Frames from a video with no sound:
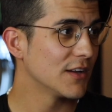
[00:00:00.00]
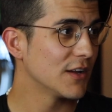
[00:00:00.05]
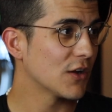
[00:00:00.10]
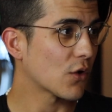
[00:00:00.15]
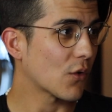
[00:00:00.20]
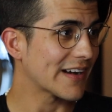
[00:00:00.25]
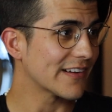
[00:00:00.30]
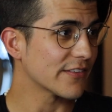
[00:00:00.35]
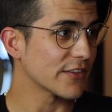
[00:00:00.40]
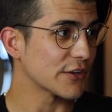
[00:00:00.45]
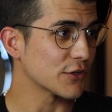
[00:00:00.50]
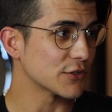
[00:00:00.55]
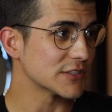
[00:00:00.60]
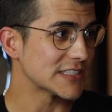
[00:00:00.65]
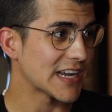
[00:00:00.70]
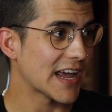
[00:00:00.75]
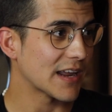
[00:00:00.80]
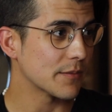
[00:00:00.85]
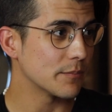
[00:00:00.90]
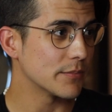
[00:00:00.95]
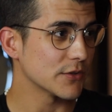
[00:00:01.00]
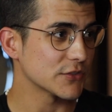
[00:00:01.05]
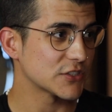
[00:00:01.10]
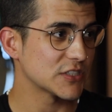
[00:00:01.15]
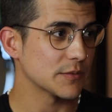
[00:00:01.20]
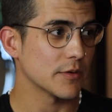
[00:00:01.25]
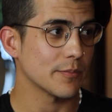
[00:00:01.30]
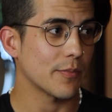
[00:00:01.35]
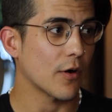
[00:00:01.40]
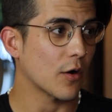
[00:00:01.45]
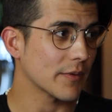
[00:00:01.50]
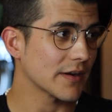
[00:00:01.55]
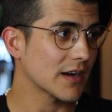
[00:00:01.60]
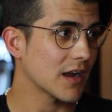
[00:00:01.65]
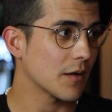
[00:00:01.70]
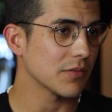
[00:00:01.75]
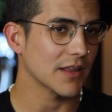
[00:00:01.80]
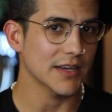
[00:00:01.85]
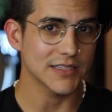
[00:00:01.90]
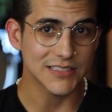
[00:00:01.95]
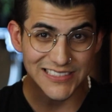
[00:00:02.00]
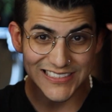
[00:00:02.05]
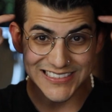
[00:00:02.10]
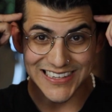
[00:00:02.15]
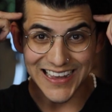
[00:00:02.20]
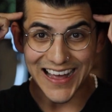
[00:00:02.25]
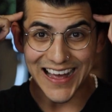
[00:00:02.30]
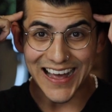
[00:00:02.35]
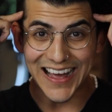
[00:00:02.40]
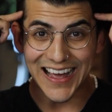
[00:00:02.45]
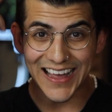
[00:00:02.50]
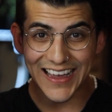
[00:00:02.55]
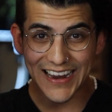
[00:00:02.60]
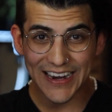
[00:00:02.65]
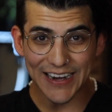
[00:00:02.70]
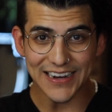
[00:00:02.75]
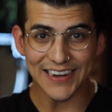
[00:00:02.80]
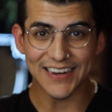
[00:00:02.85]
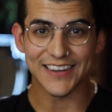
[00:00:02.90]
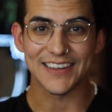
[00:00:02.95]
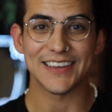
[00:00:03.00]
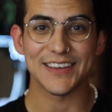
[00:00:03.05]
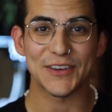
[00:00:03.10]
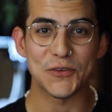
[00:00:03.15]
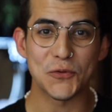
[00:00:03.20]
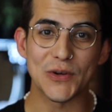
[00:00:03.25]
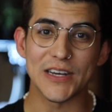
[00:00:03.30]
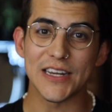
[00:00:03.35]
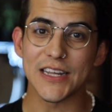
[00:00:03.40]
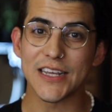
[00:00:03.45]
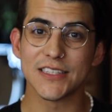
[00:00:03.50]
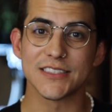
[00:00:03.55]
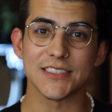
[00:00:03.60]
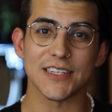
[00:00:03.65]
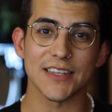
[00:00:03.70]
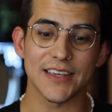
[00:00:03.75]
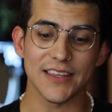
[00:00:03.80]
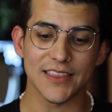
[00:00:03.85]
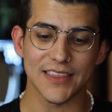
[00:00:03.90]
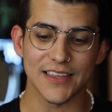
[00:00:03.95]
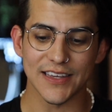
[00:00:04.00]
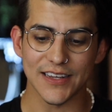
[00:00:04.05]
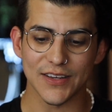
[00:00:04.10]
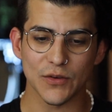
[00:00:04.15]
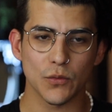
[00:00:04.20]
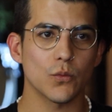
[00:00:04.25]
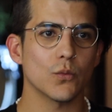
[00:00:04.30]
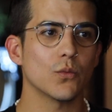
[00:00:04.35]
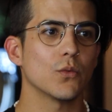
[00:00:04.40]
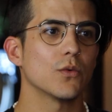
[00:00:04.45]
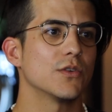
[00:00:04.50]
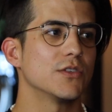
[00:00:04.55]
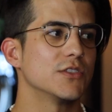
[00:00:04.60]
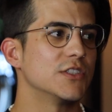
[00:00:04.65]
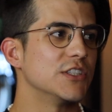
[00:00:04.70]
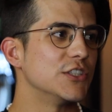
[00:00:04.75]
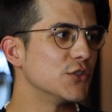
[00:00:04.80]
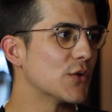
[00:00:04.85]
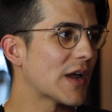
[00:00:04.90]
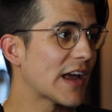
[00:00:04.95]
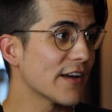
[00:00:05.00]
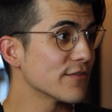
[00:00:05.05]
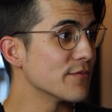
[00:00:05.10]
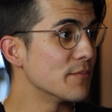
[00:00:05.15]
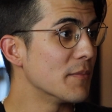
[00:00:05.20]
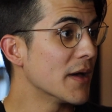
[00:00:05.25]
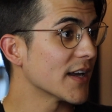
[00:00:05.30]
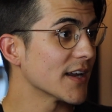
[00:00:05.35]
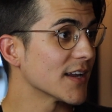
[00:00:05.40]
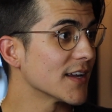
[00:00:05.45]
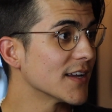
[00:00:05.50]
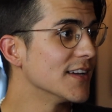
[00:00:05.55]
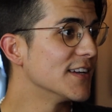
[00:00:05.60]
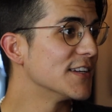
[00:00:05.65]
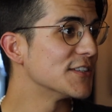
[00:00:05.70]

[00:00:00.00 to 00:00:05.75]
or I hear that your dad built some apartment complexes, I would instantly think, did you have money?